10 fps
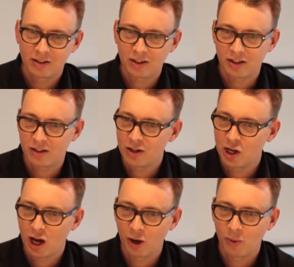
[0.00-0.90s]
just
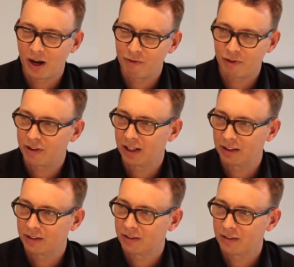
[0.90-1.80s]
know
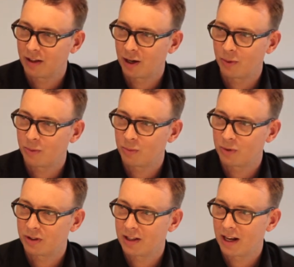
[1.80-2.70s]
everything. Know
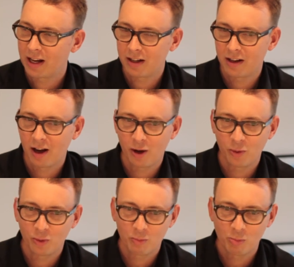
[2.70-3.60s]

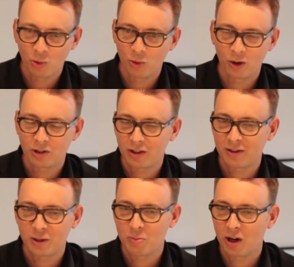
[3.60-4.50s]
know more
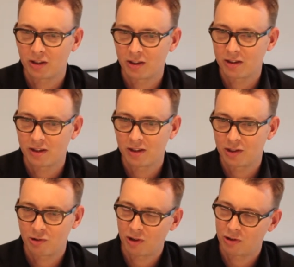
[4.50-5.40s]
just as much as the
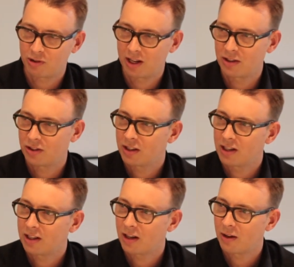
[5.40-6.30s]
structural
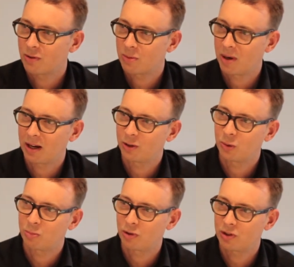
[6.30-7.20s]
engineer knows about
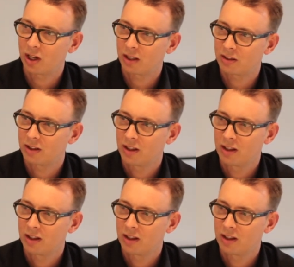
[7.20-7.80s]
your project.